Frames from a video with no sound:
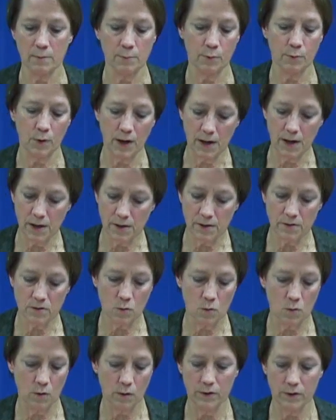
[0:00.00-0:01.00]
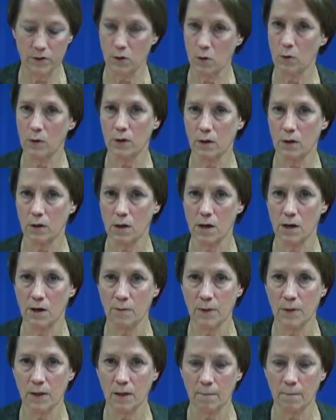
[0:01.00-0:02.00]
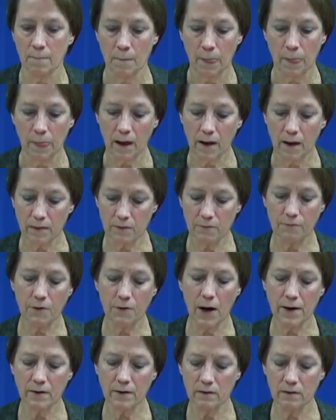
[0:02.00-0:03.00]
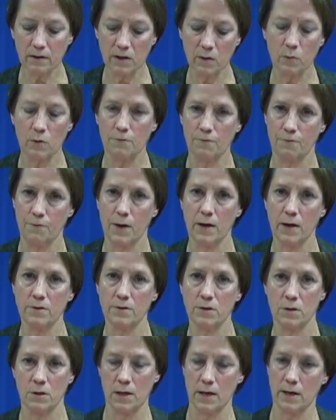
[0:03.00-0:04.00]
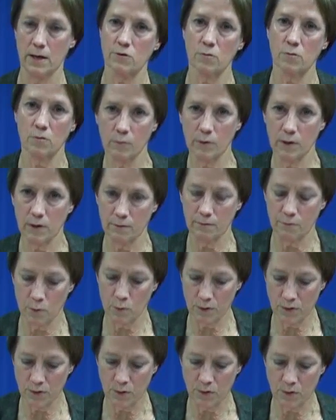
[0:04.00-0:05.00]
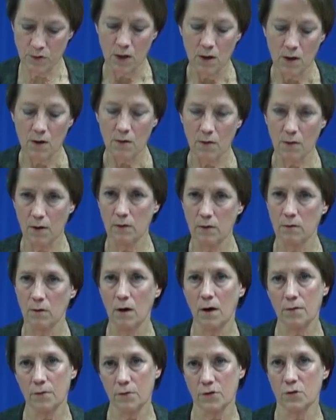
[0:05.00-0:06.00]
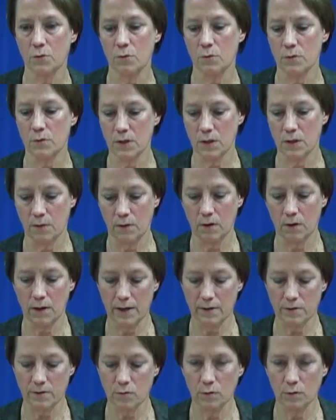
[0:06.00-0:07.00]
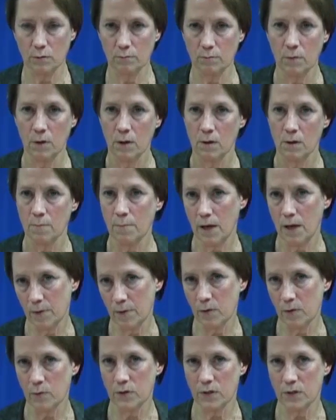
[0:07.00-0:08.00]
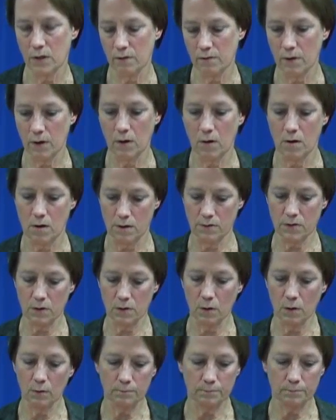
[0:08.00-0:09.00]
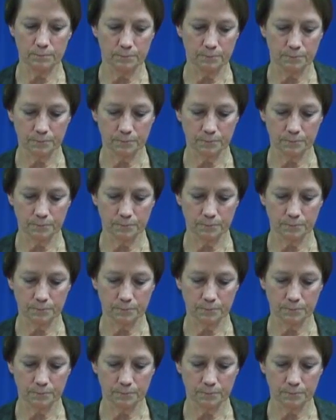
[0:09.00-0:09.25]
like praise or a token economy, and then finally we'll fade to natural reinforcers that other students in the classroom may be receiving also.